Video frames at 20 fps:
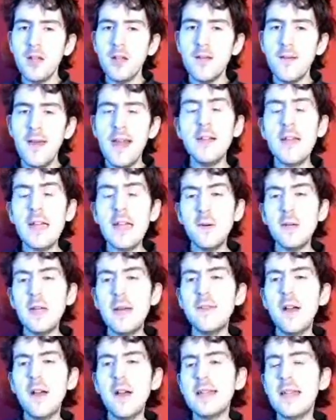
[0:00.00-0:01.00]
So interesting what
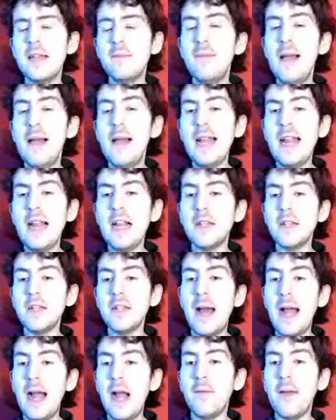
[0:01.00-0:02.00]
they've done is they make each of the
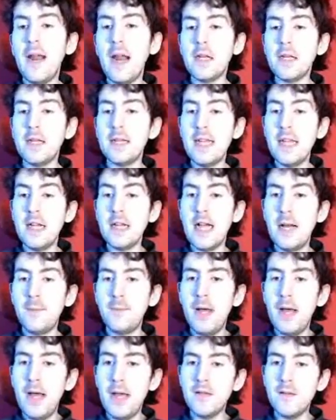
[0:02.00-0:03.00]
Power Rangers each have
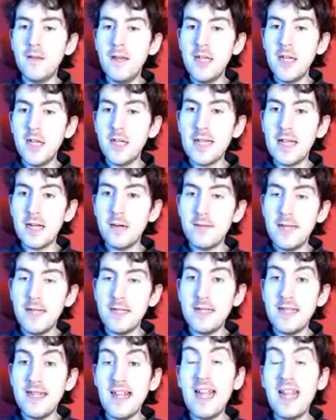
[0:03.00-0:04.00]
personal issues that
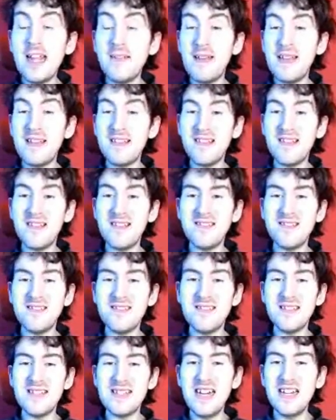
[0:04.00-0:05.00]
collected teens, but it's just
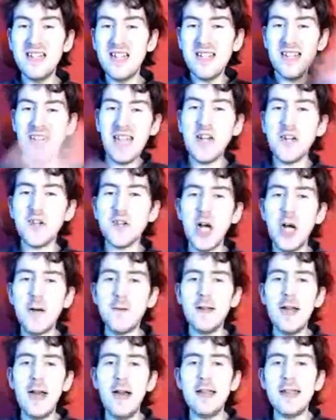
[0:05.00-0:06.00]
cut the teen
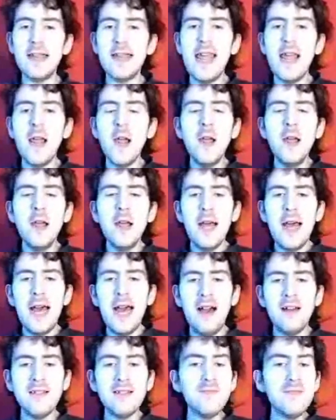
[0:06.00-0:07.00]
drama out, get
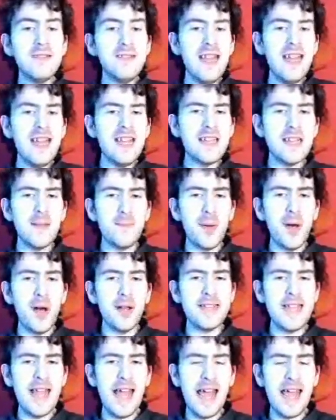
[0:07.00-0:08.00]
out, release the
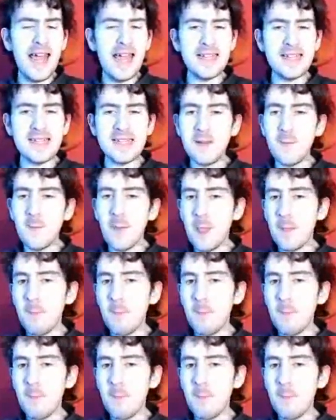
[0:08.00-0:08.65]
putties.